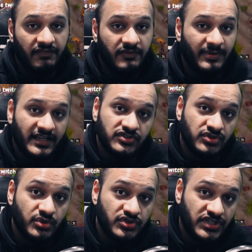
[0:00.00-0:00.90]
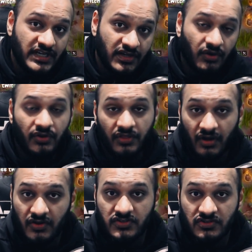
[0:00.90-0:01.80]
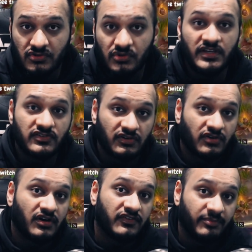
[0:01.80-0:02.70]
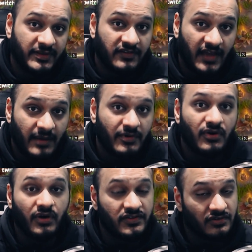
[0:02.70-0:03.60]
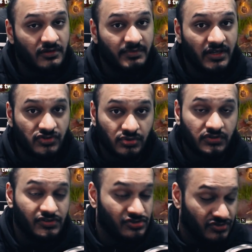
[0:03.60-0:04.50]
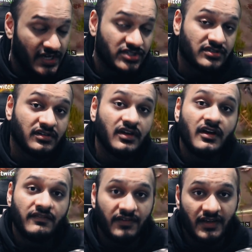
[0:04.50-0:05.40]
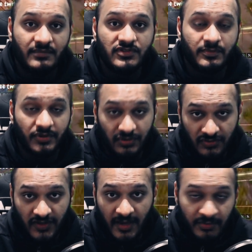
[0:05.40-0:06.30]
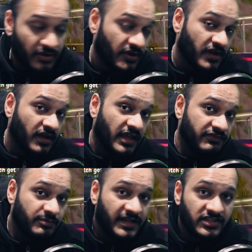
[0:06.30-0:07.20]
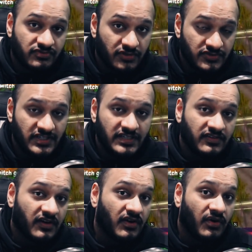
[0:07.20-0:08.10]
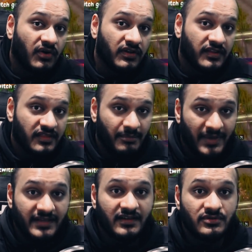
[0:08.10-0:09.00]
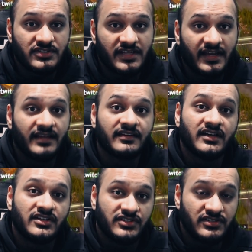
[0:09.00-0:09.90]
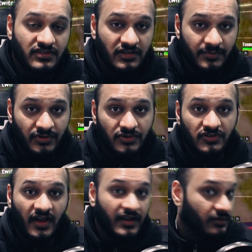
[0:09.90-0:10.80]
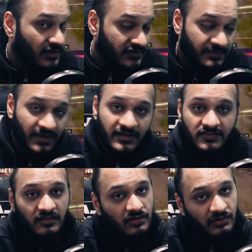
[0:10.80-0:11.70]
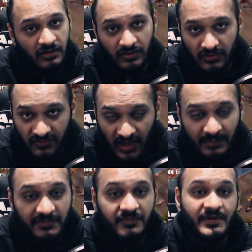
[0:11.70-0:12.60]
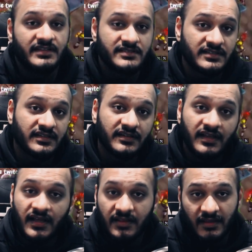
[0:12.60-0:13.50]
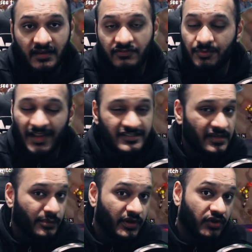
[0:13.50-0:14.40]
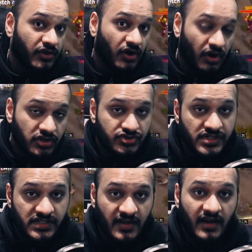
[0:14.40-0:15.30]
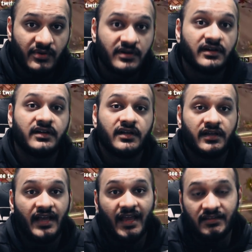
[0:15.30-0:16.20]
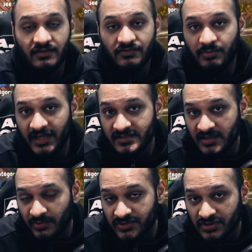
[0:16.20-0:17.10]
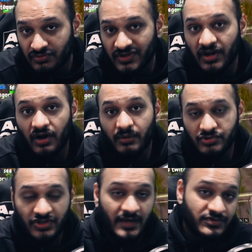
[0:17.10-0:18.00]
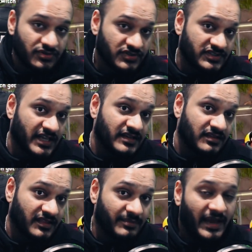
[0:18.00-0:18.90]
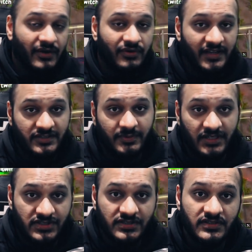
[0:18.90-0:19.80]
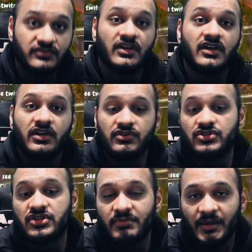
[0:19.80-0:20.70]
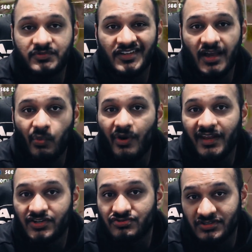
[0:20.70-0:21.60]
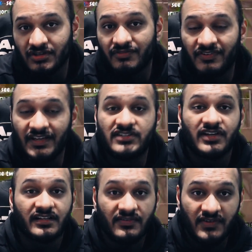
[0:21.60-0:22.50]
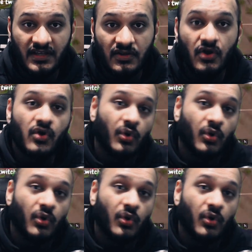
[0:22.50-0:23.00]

if you place Eugene on the arsenal, he's going to craft better ammo, or it's going to be a shorter duration for him to produce ammo. If you place Rosita on the medical stand, she's going to produce high quality medicine or reduce timer for medicine. Then if you place someone on the archery tower, and if you place someone to rearm traps or send them out on expeditions, you should be able to get 1 extra slot for each activity,